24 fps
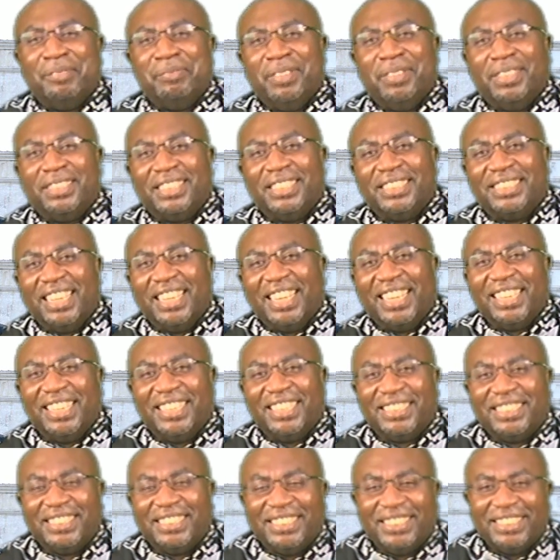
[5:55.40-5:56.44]
Mrs.
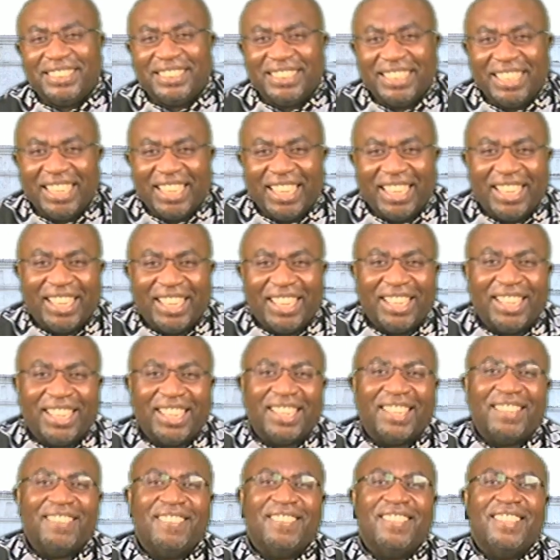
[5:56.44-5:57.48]
Agnes
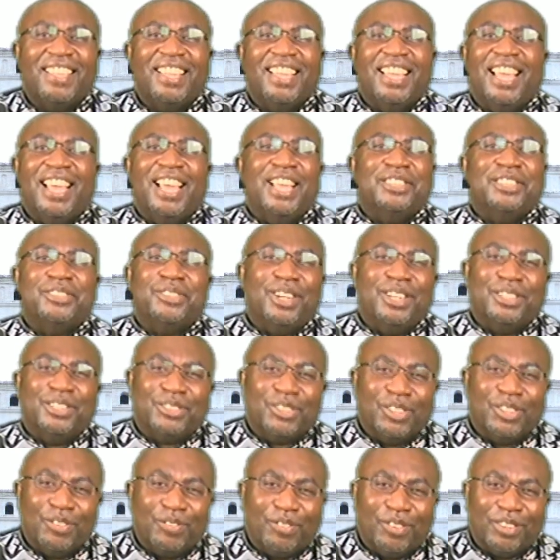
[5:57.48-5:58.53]
Insia, and so on and
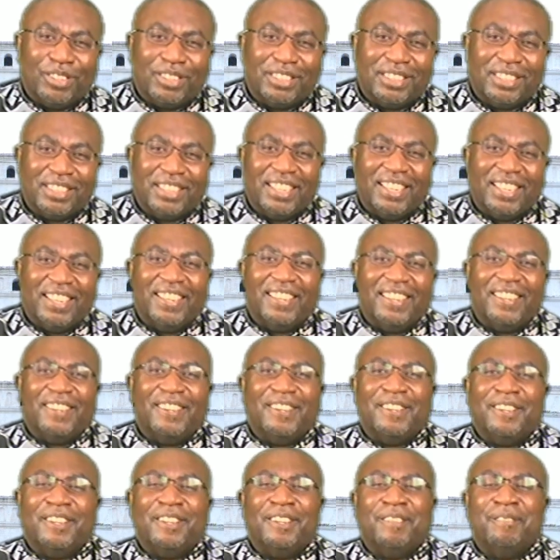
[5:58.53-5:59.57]
so forth.
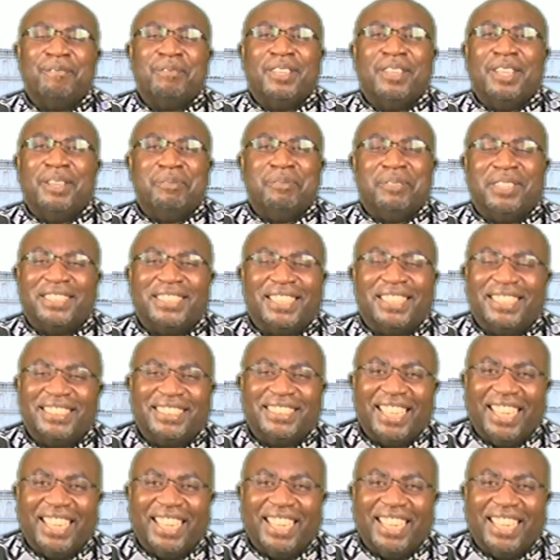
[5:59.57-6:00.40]
Mrs.